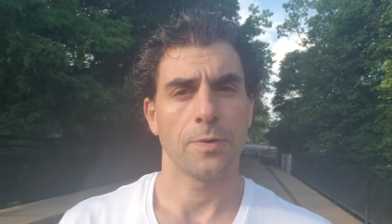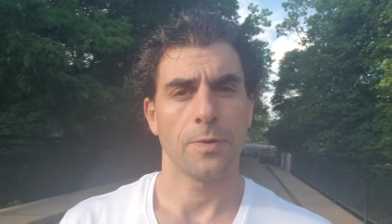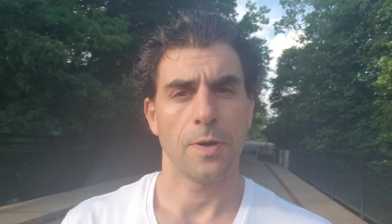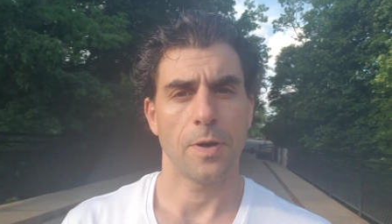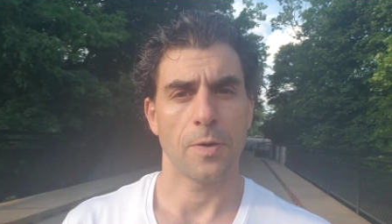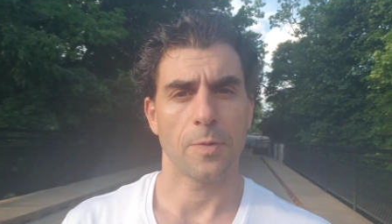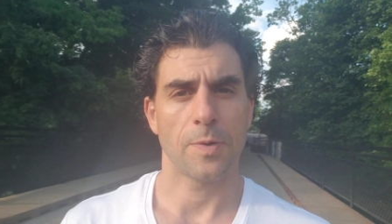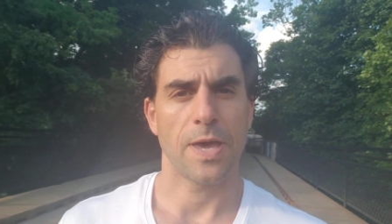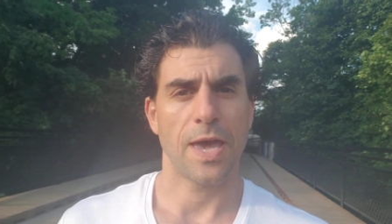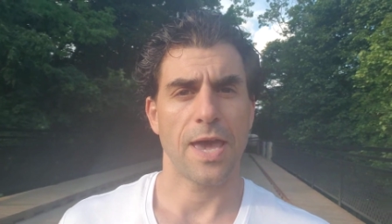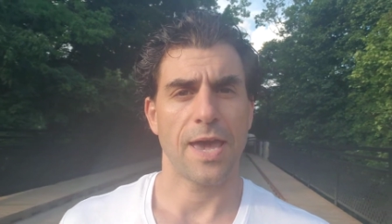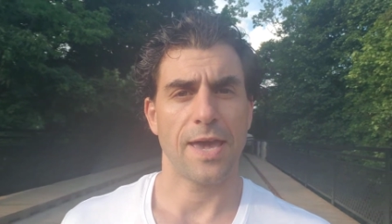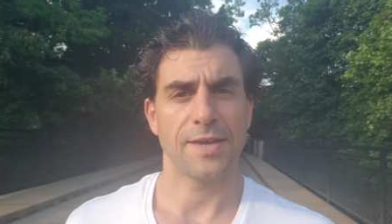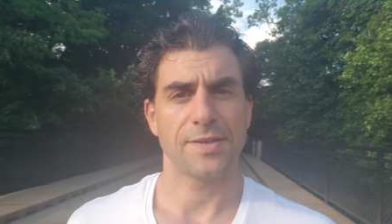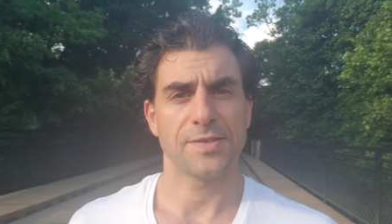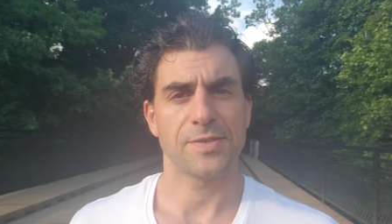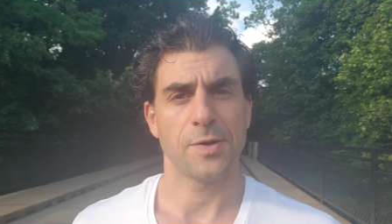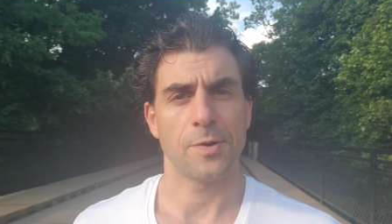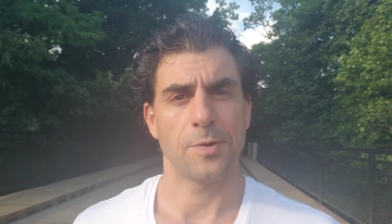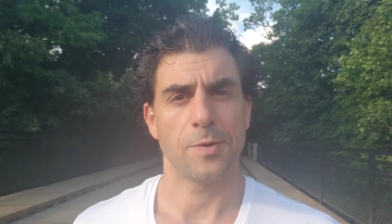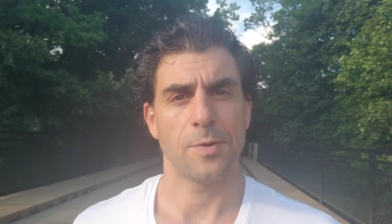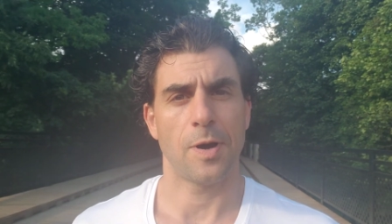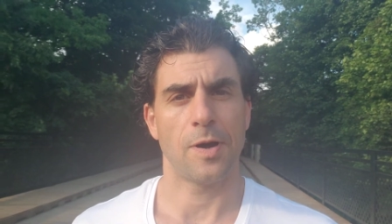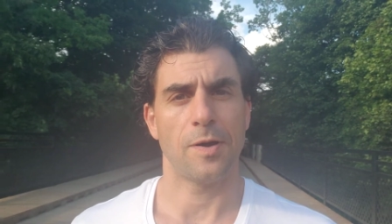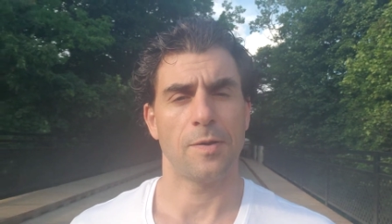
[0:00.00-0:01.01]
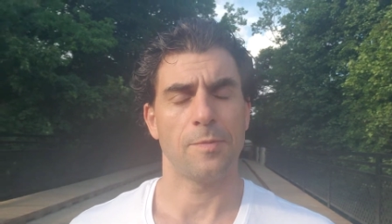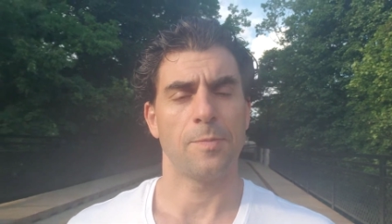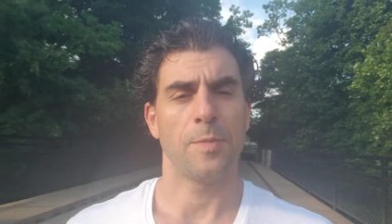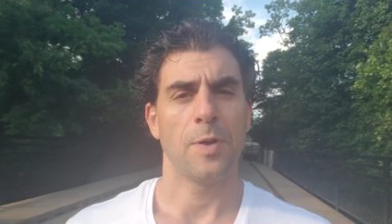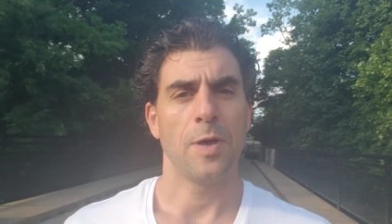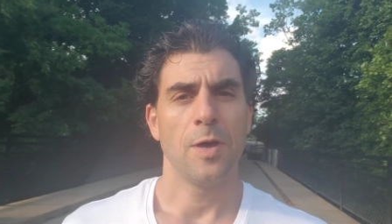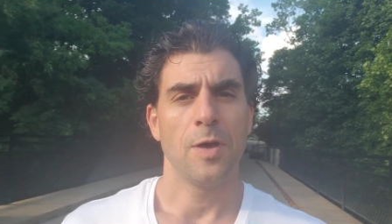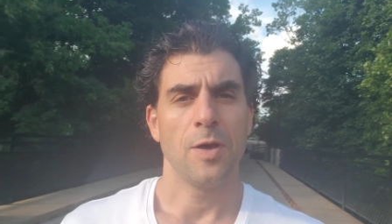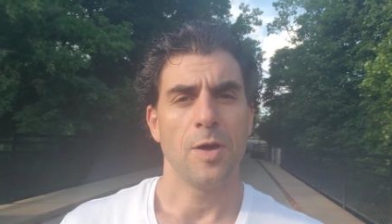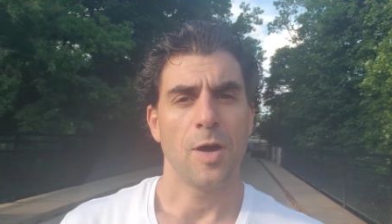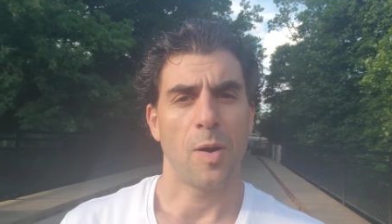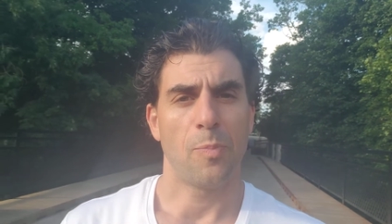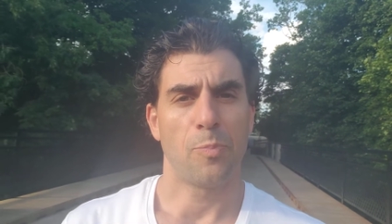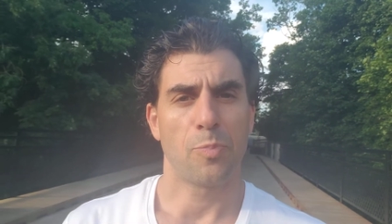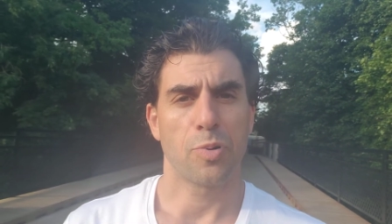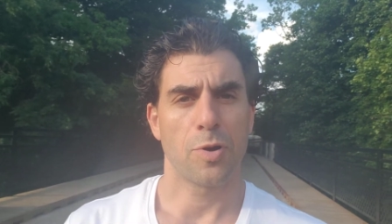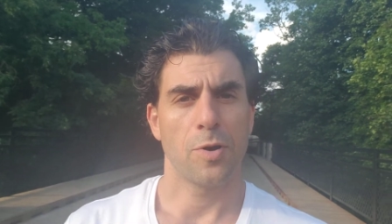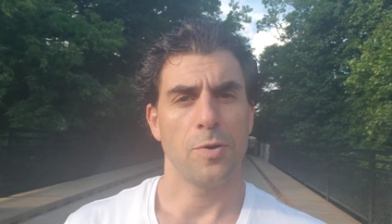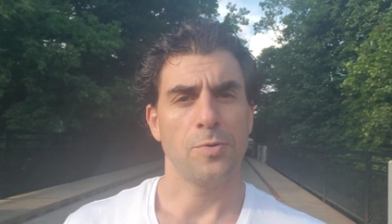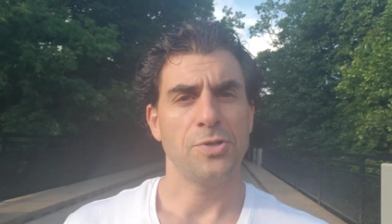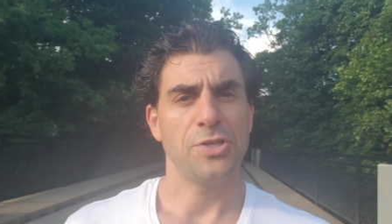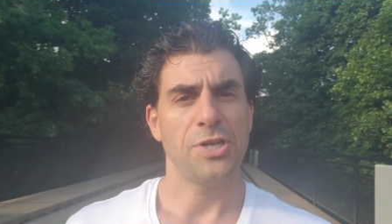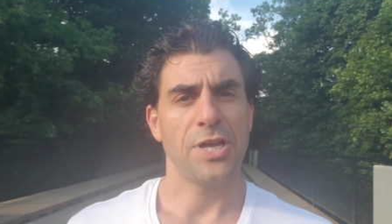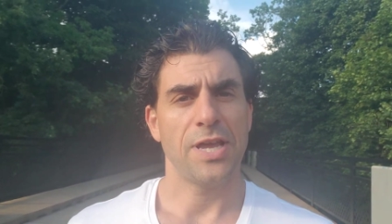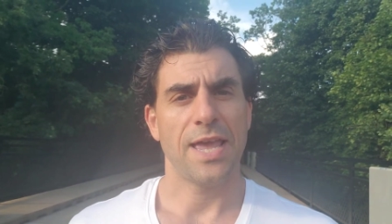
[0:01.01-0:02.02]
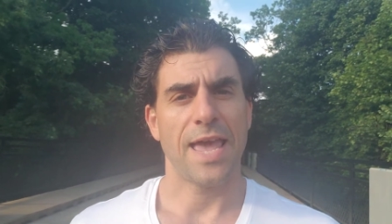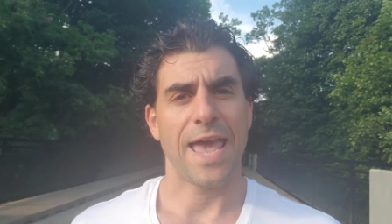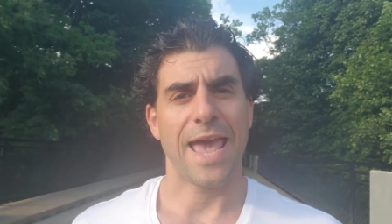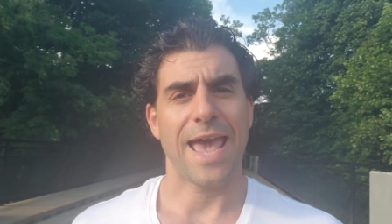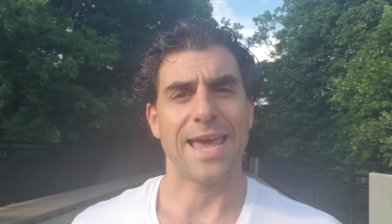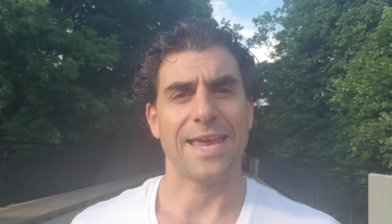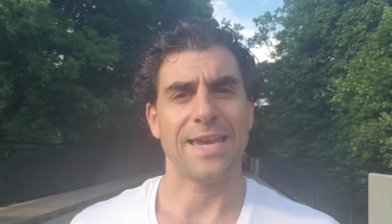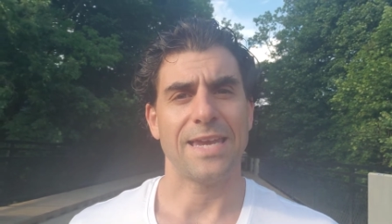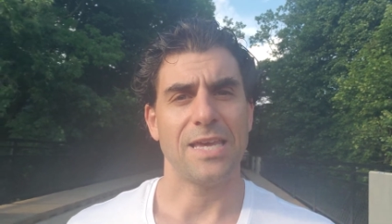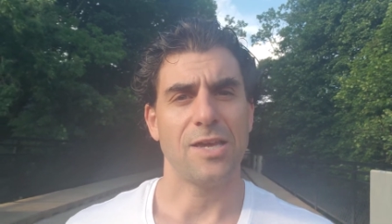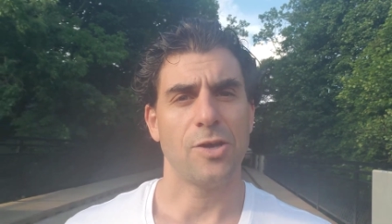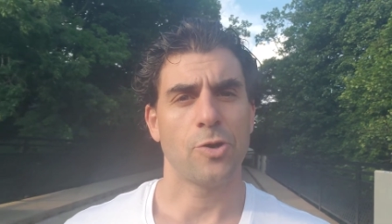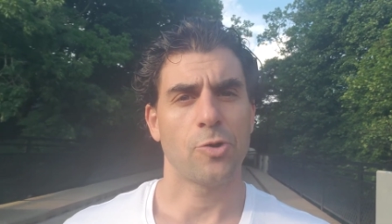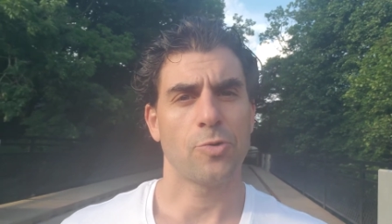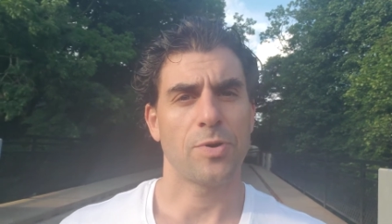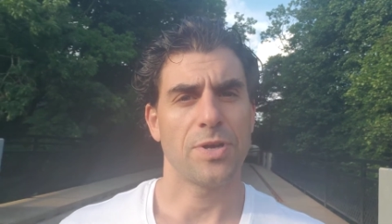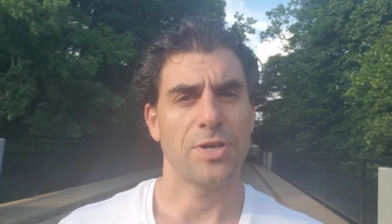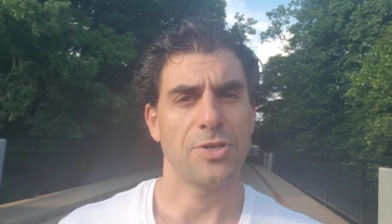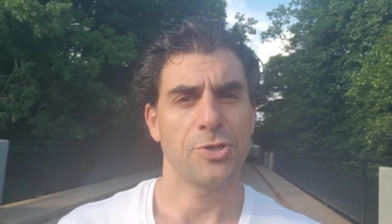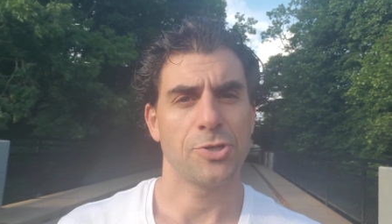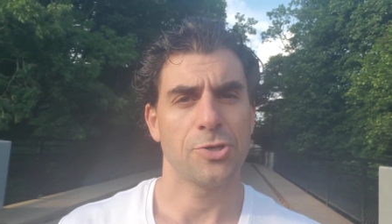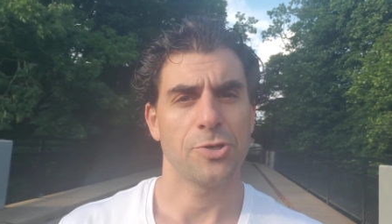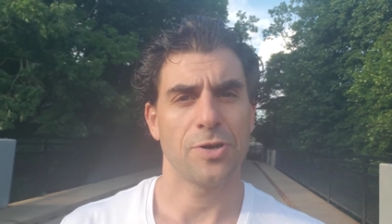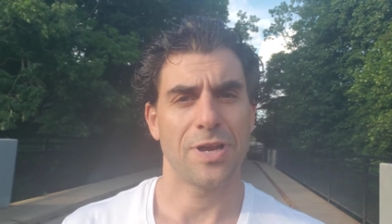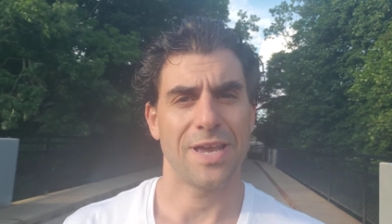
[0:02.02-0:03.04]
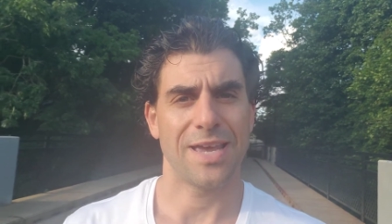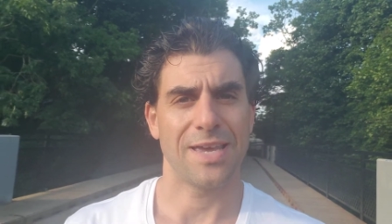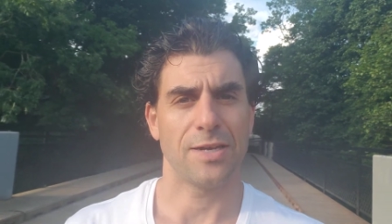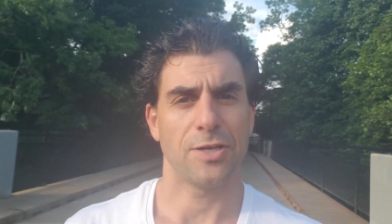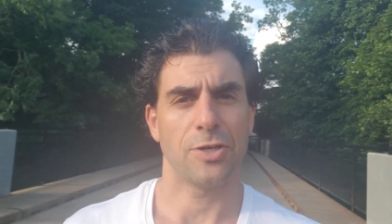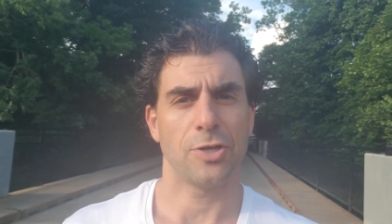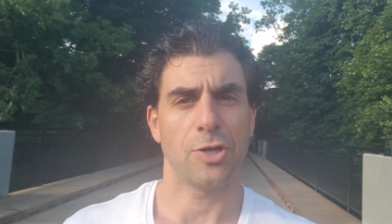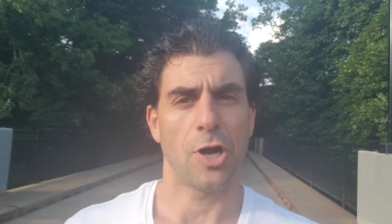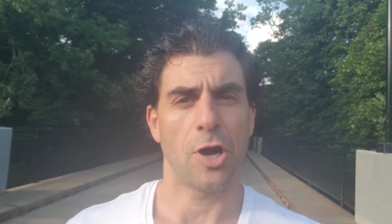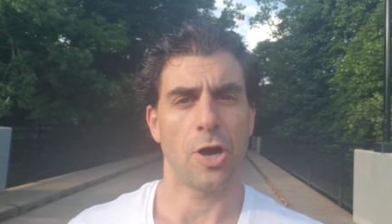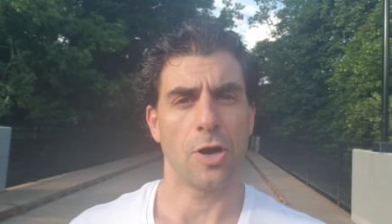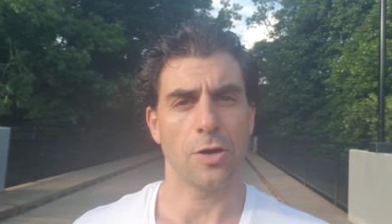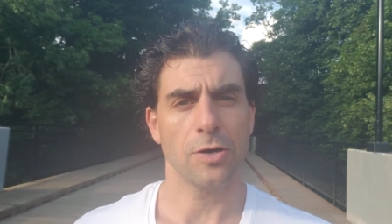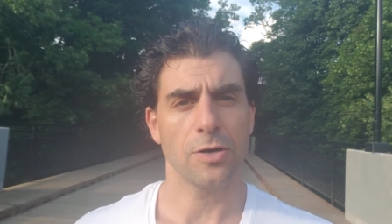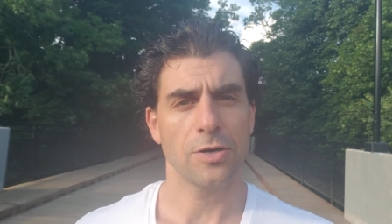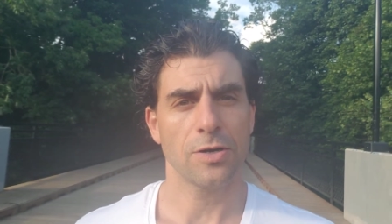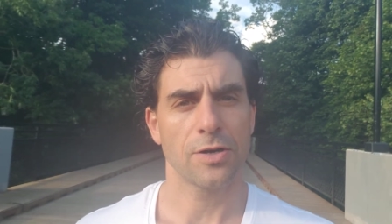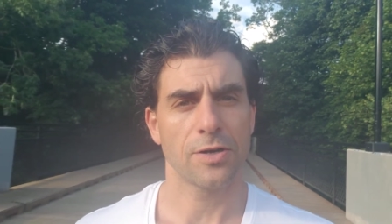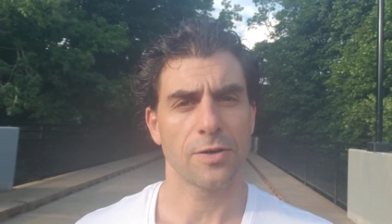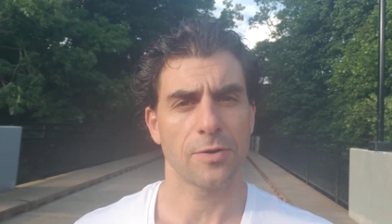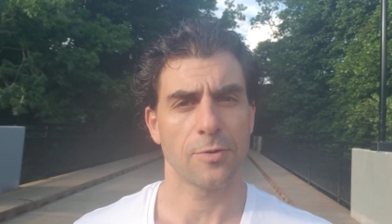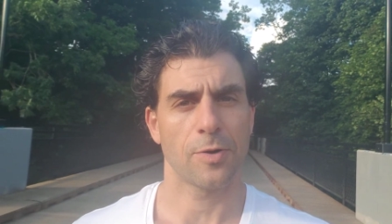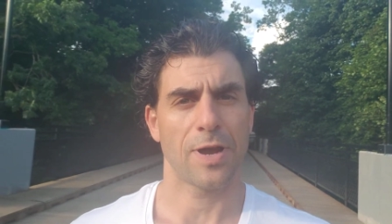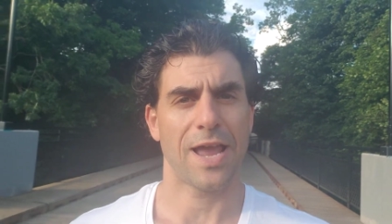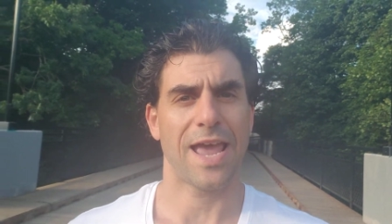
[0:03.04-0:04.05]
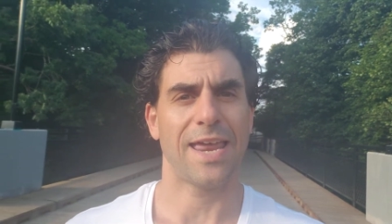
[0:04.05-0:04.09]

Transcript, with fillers: Okay, so approaching any creature in an arc or